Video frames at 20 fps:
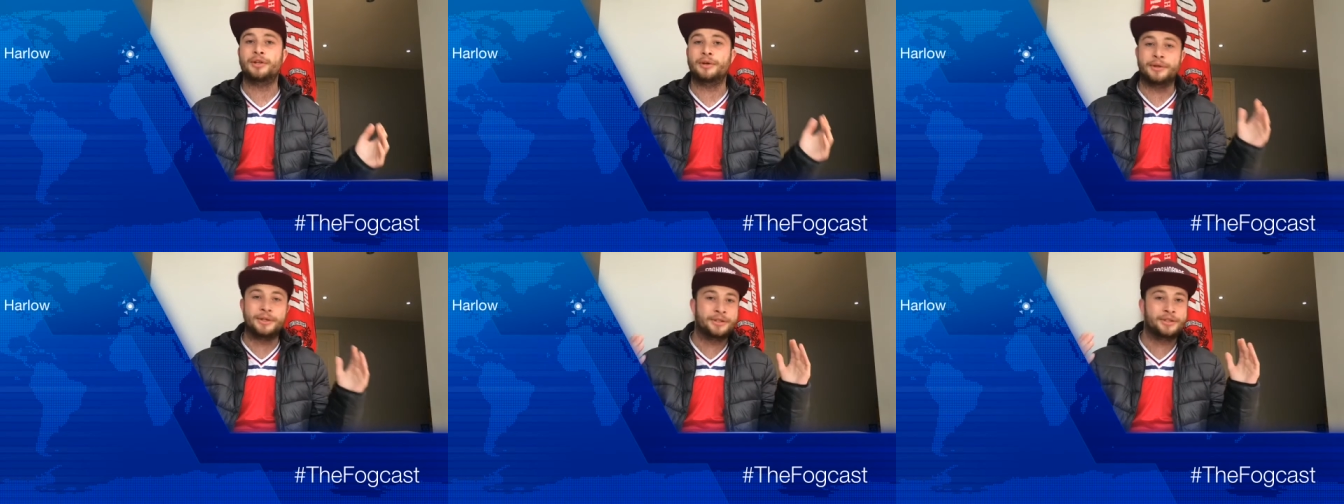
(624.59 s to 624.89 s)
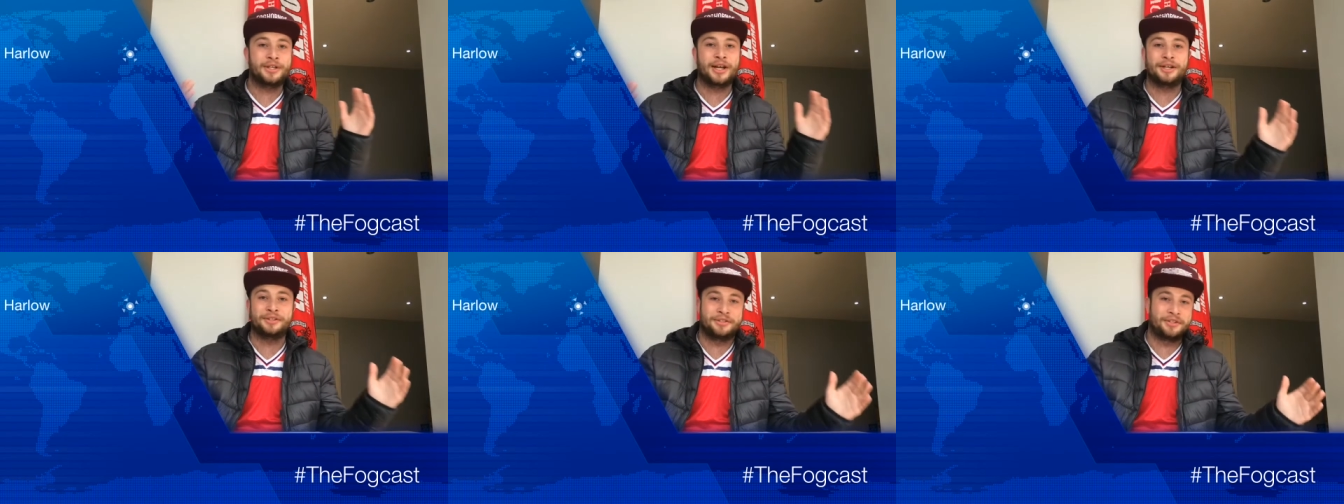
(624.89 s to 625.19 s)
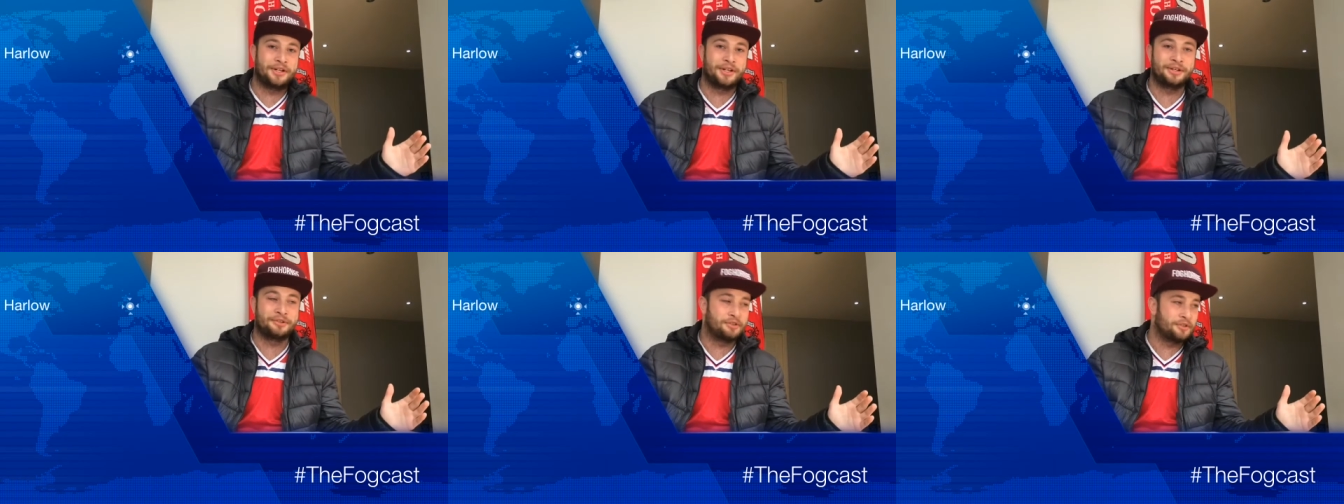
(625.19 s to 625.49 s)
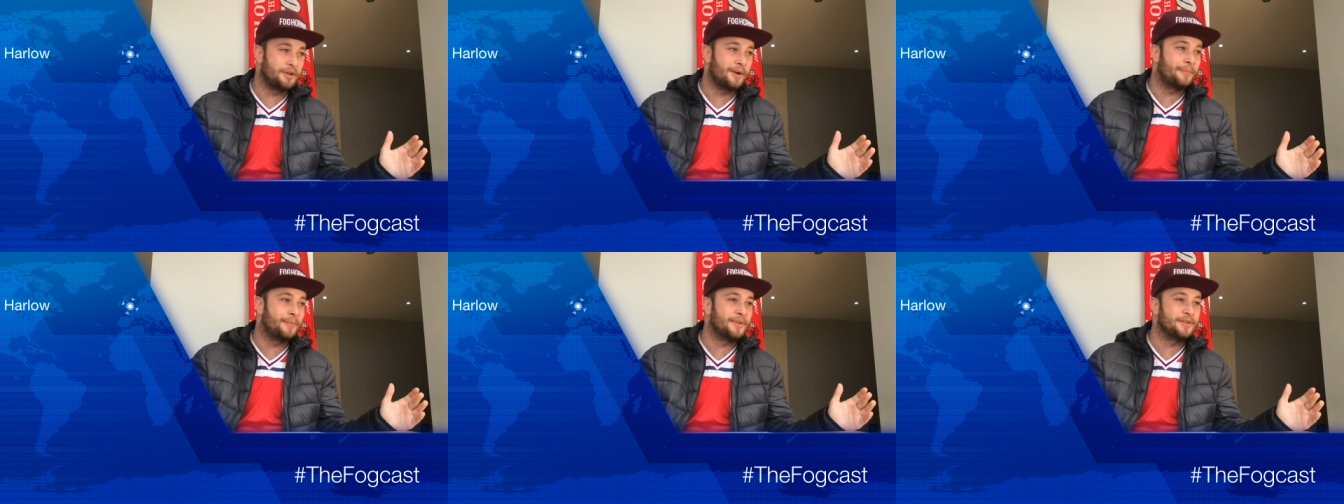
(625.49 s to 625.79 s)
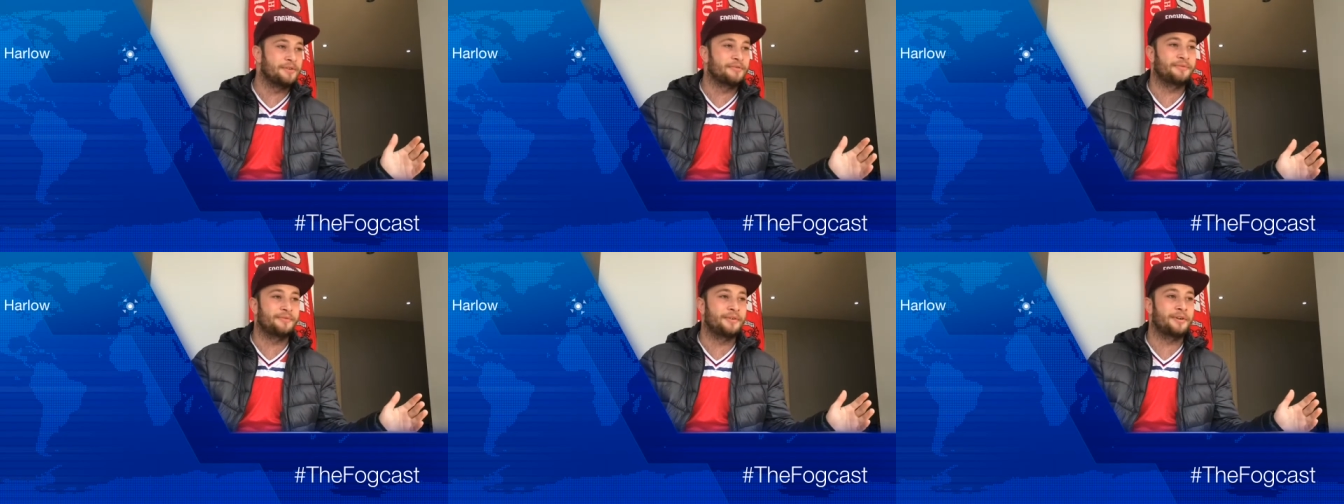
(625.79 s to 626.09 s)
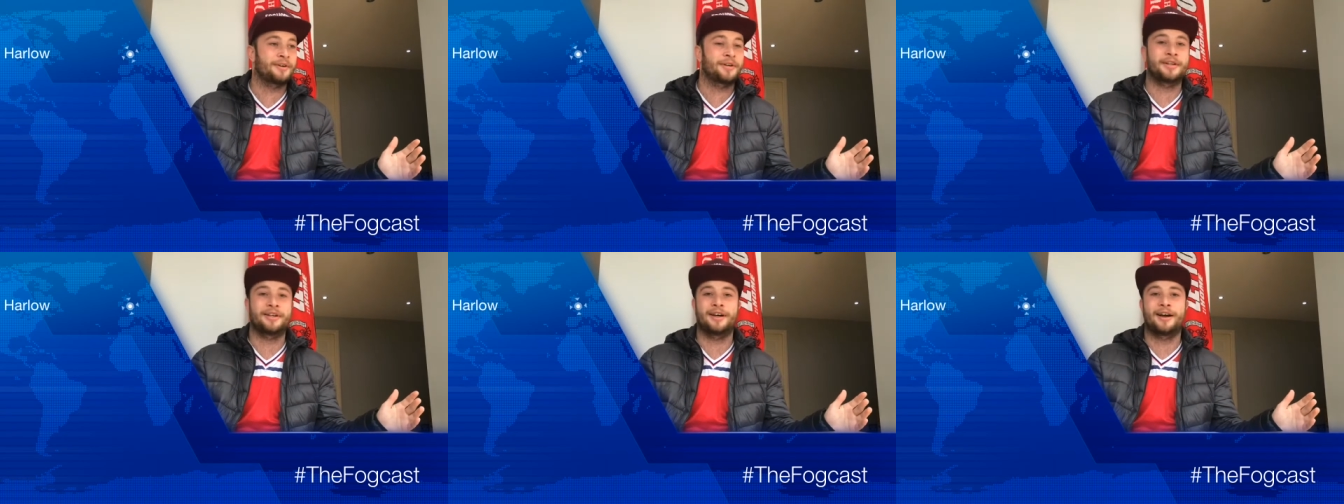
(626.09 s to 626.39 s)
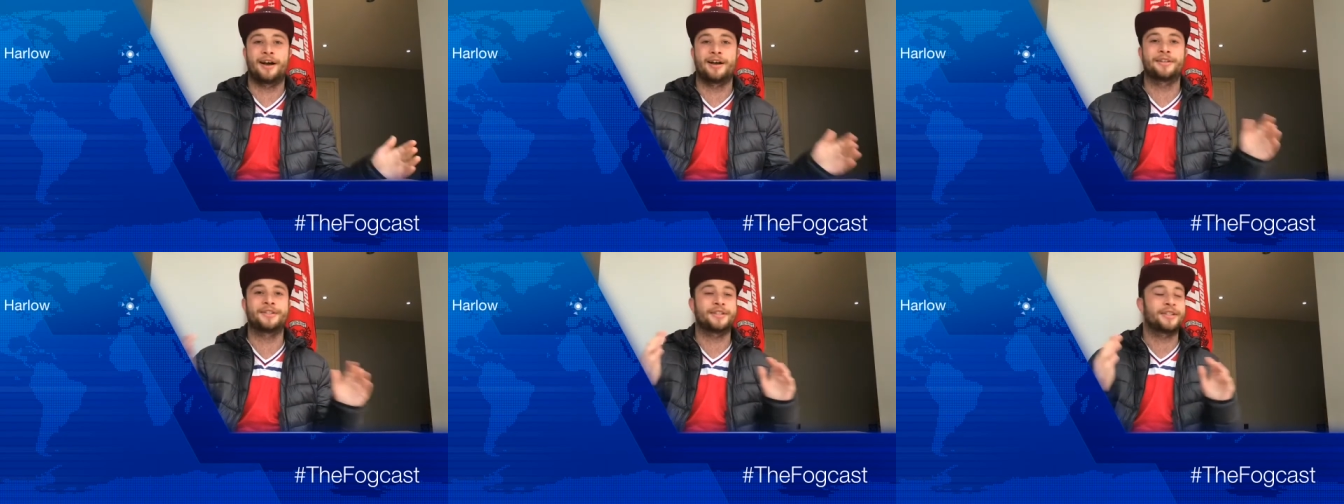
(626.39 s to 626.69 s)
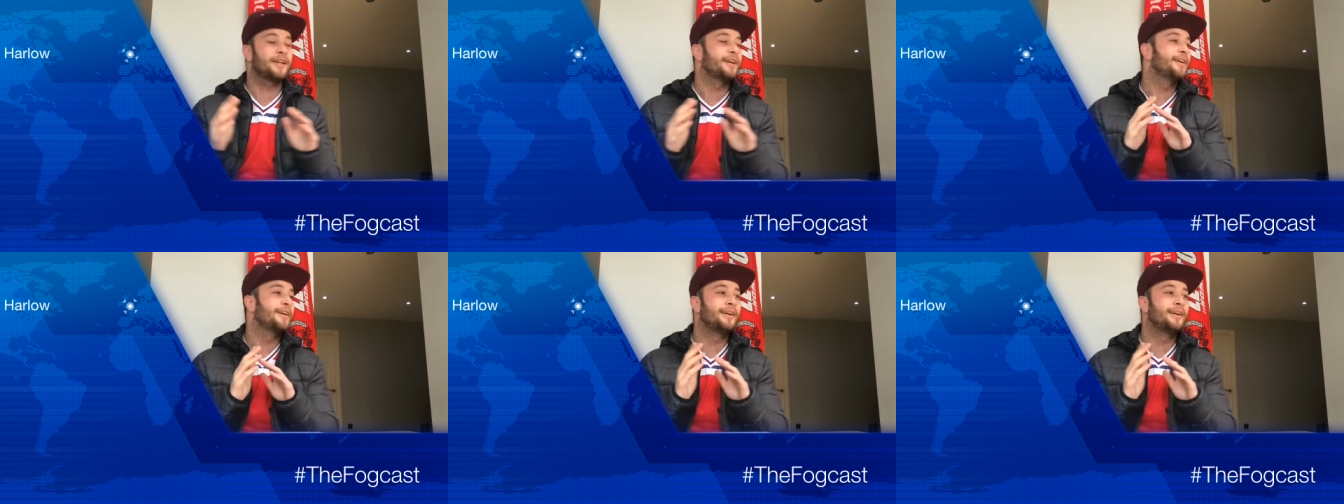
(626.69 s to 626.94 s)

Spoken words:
doing such a good job on a podcast,